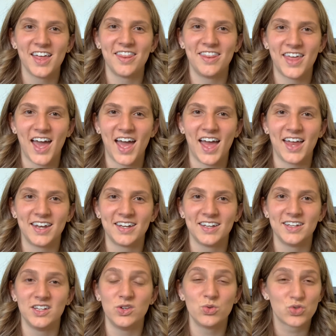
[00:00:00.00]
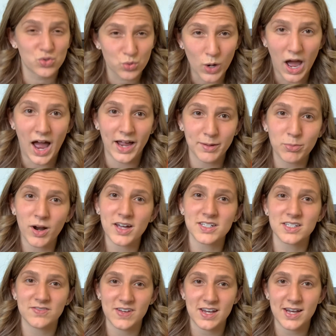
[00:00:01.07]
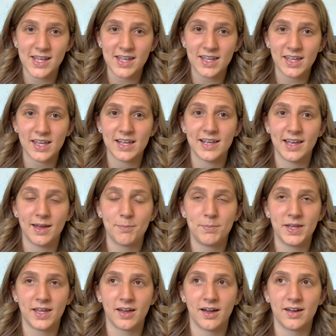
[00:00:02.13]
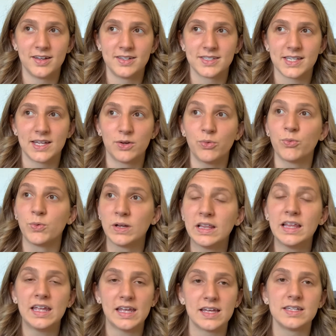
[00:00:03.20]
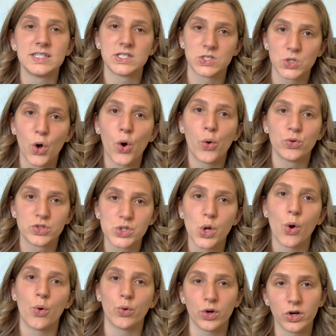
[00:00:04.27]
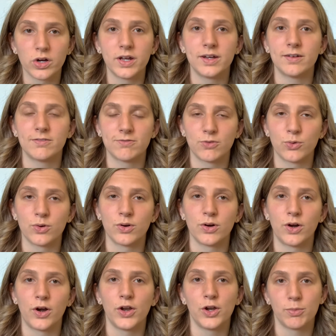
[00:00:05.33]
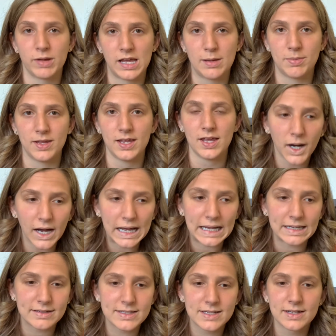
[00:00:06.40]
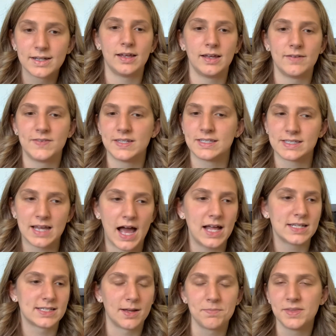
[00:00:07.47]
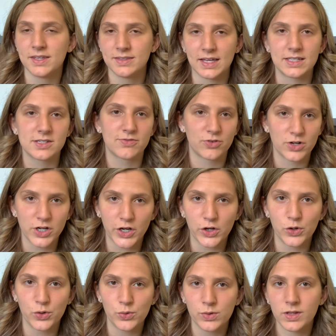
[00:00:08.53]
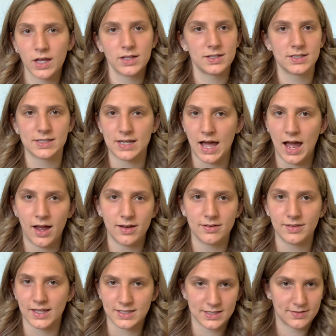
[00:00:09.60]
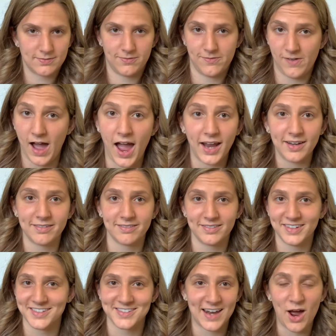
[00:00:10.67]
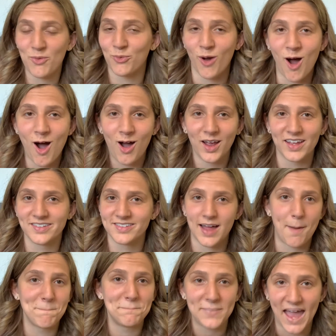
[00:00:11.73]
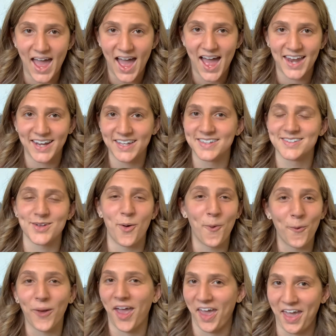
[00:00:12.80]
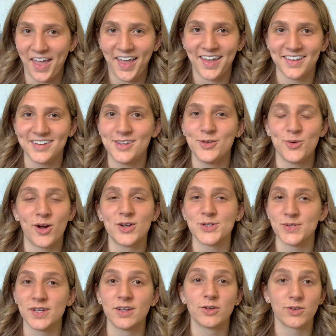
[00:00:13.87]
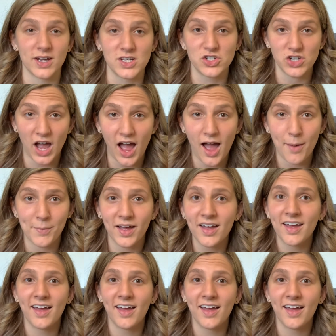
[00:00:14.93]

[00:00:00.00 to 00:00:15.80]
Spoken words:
that you try breastfeeding because it really is so good for your baby. But if it's not something that's for you, that's fine. It's not wrong, it's not bad, it's okay. You are doing a great job,